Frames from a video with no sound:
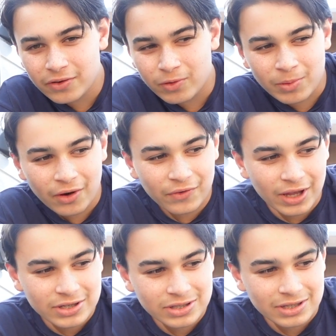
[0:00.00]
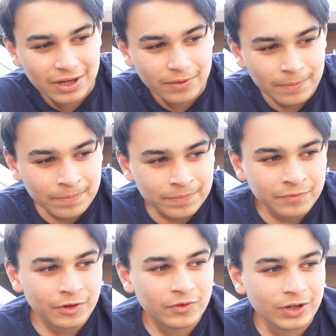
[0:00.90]
of the modifications that
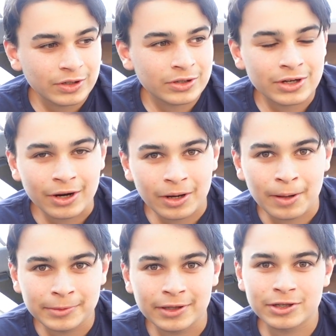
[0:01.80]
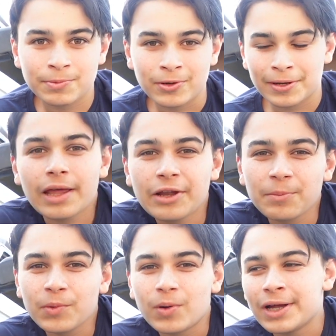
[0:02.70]
we've done to this car up to this point. And
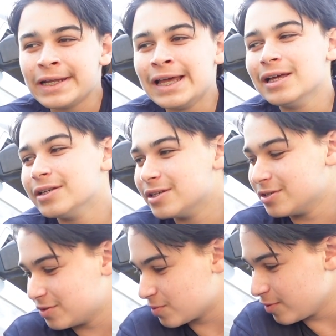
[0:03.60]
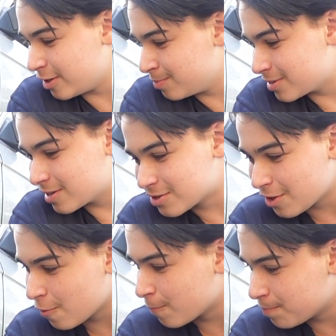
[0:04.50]
number 1 is rims.
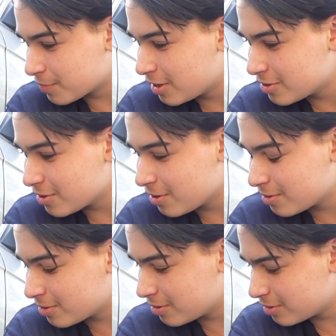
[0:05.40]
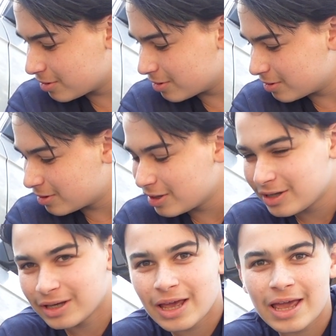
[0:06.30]
So these are
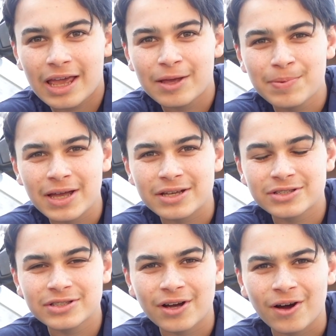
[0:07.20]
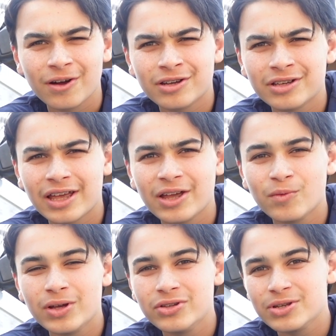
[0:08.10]
the Apex Arc 8
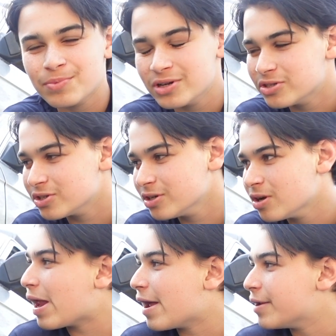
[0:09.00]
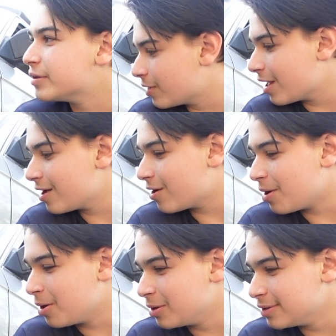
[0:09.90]
wheels, I'm pretty sure, and they
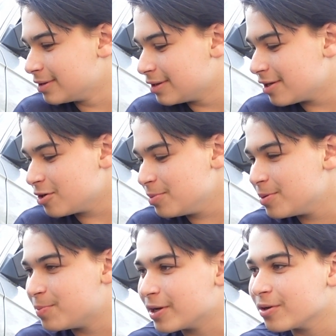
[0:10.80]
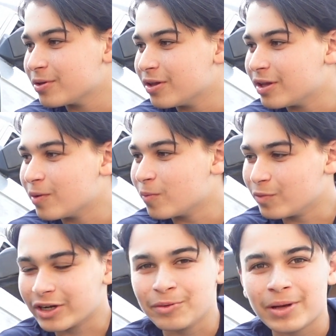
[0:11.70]
are a little bit bigger than they
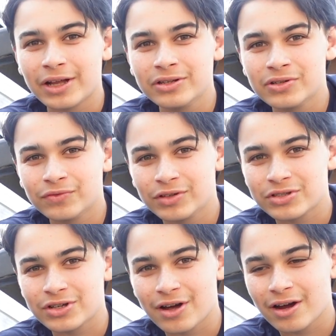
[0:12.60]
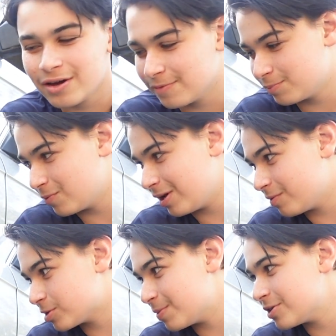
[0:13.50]
recommend for this car, but we
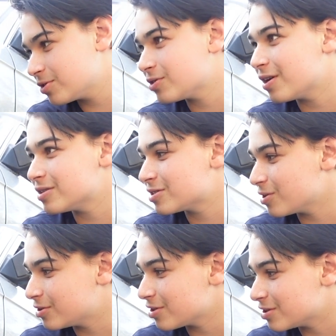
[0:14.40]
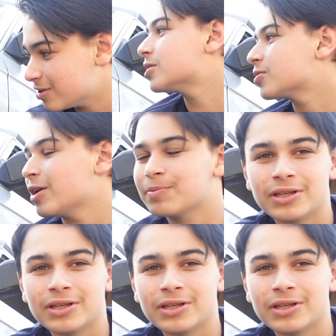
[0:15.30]
have spacers on it so it doesn't scrape the